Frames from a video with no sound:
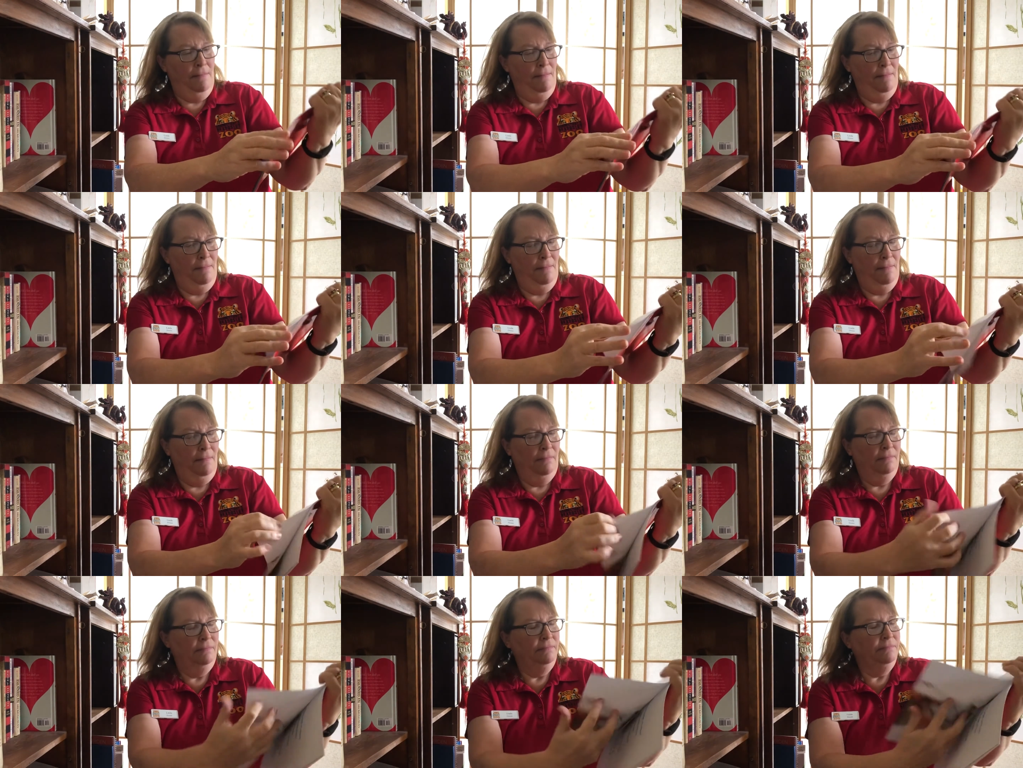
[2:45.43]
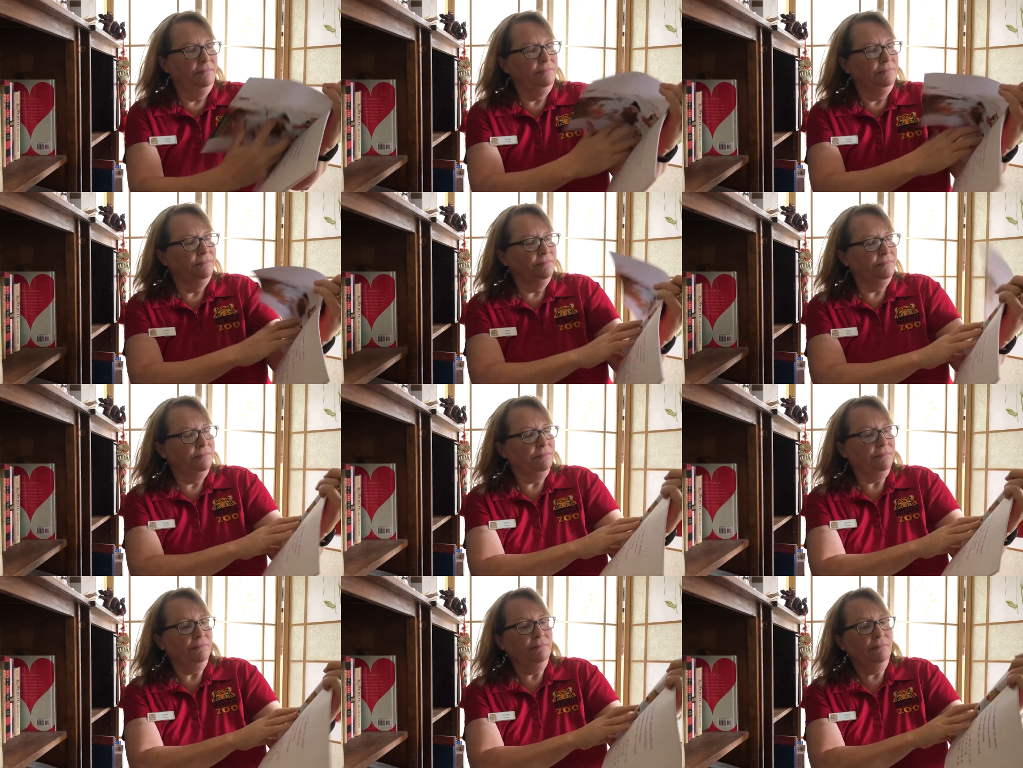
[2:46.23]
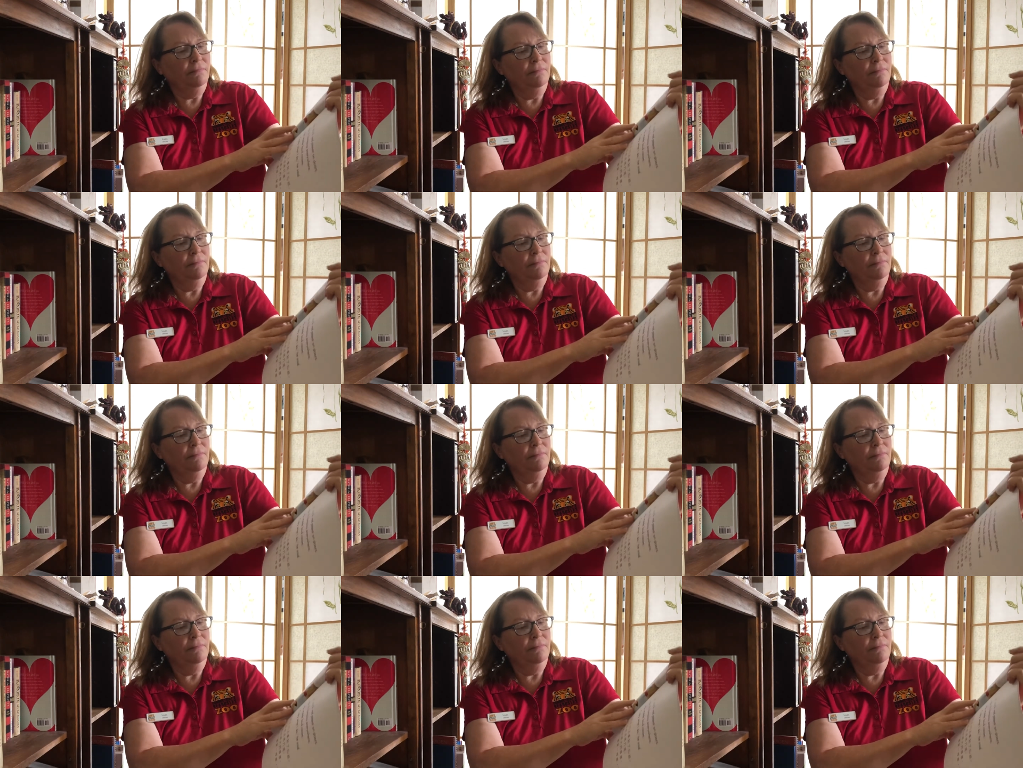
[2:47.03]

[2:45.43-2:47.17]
No one is speaking in this clip.